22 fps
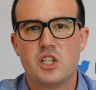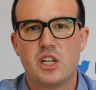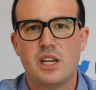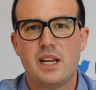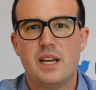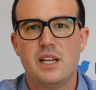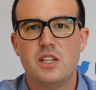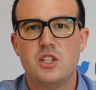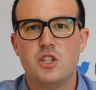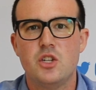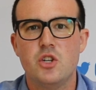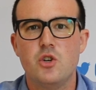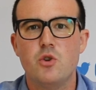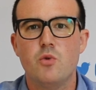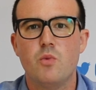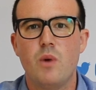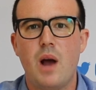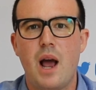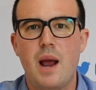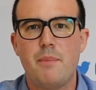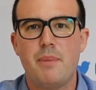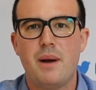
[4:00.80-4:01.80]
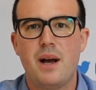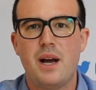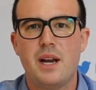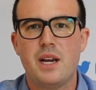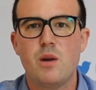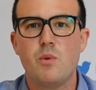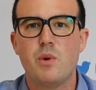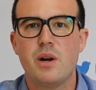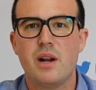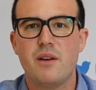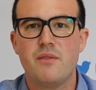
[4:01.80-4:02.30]
Shaked's New Right
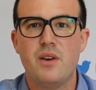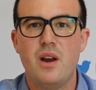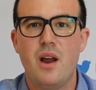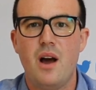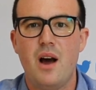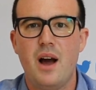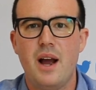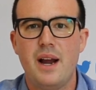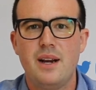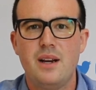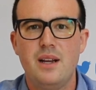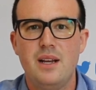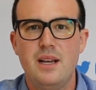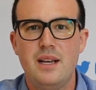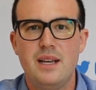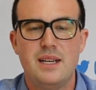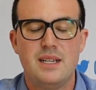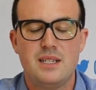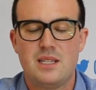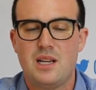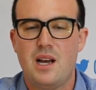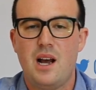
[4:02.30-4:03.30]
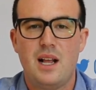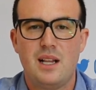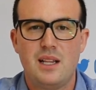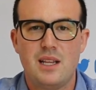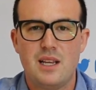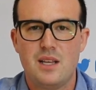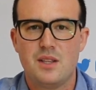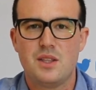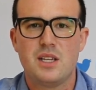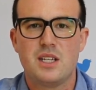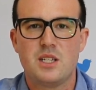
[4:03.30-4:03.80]
Party would have nine,
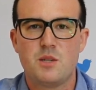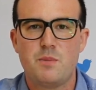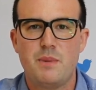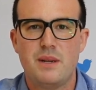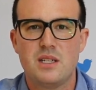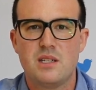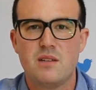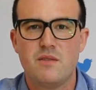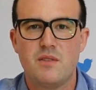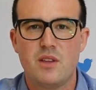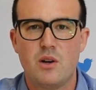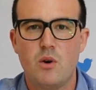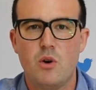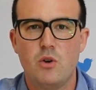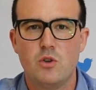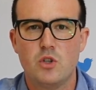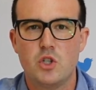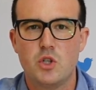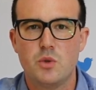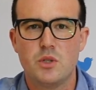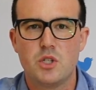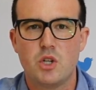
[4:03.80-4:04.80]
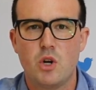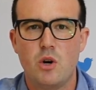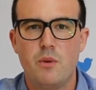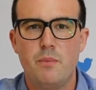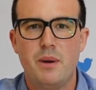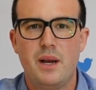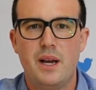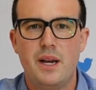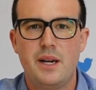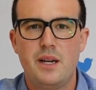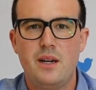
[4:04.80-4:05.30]
entirely at the expense of their old Jewish Home
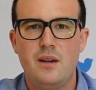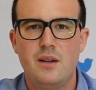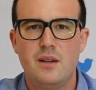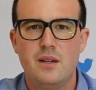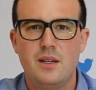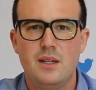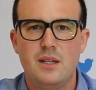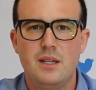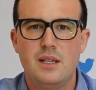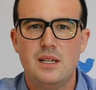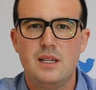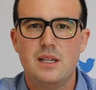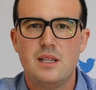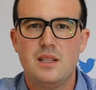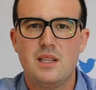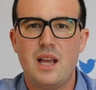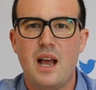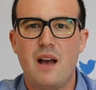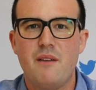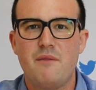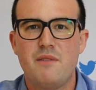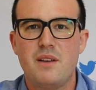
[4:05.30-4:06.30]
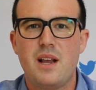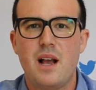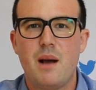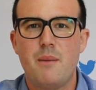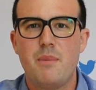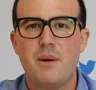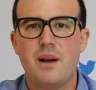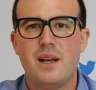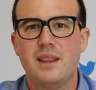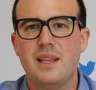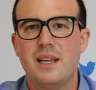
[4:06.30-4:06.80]
Party. The Avi
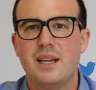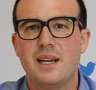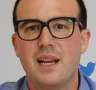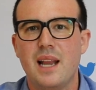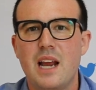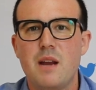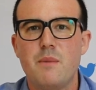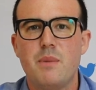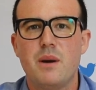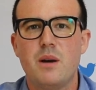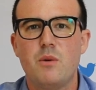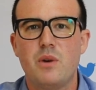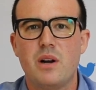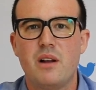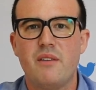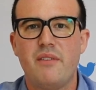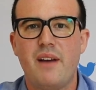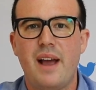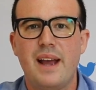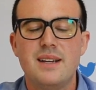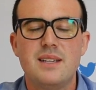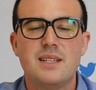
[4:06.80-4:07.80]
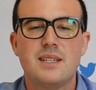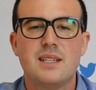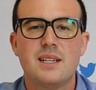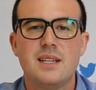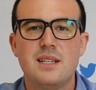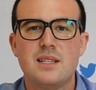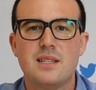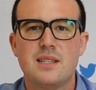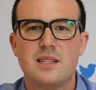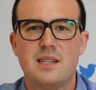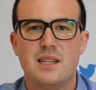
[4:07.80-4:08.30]
Gabay led Labour would have eight
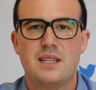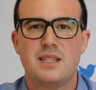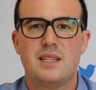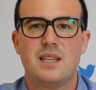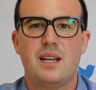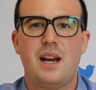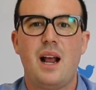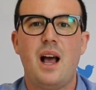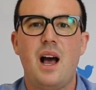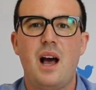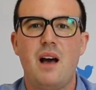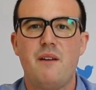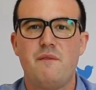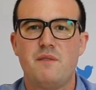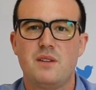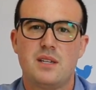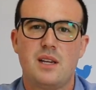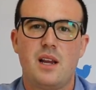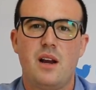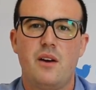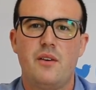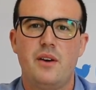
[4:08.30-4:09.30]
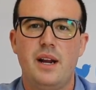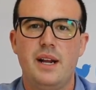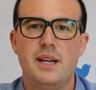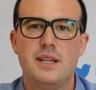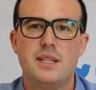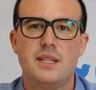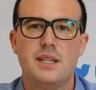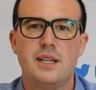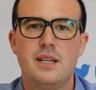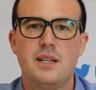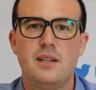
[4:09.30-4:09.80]
seats, less than half its current
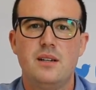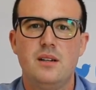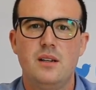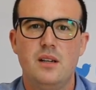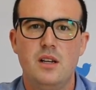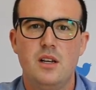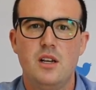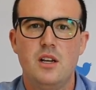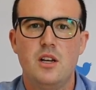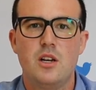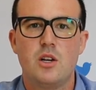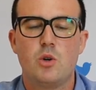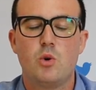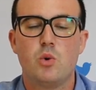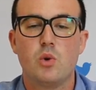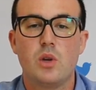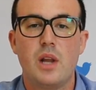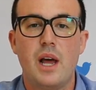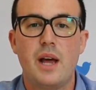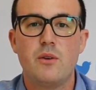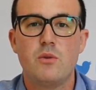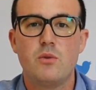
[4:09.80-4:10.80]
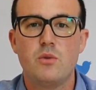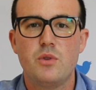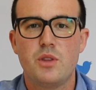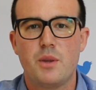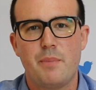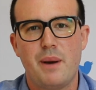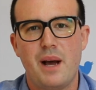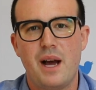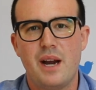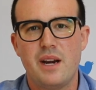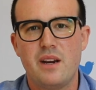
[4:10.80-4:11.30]
18. Kulanu, the
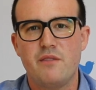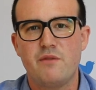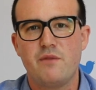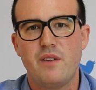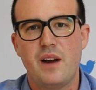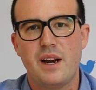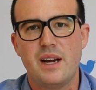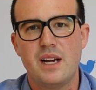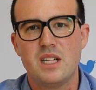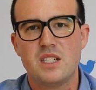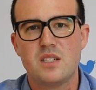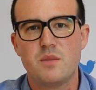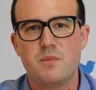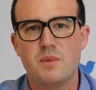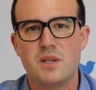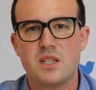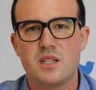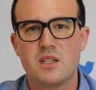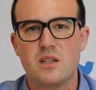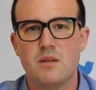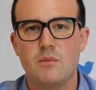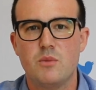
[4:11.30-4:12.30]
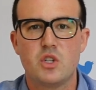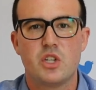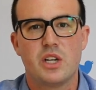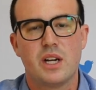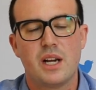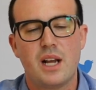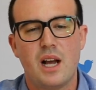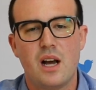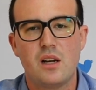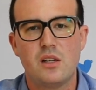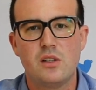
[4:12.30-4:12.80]
party of Finance Minister Moshe
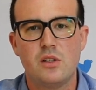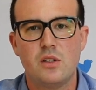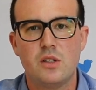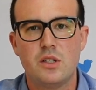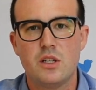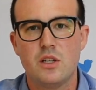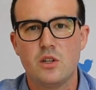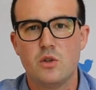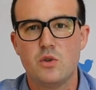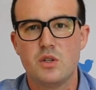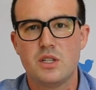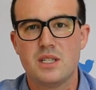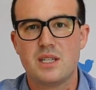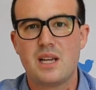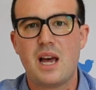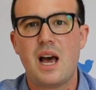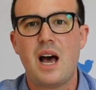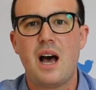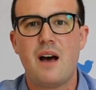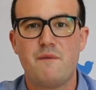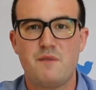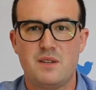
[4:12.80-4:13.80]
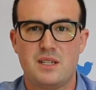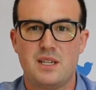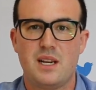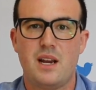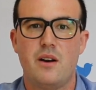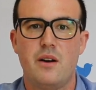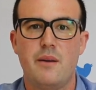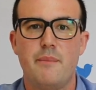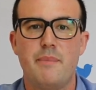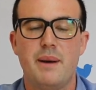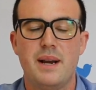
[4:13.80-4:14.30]
Kahlon, loses half its
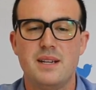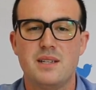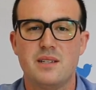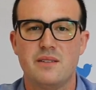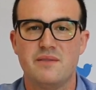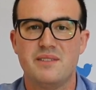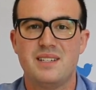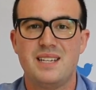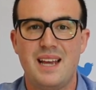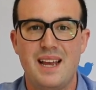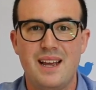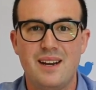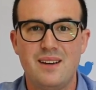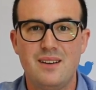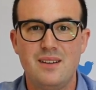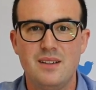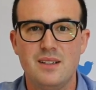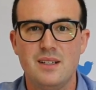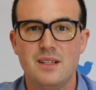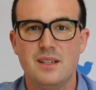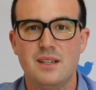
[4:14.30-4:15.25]
current base of 10.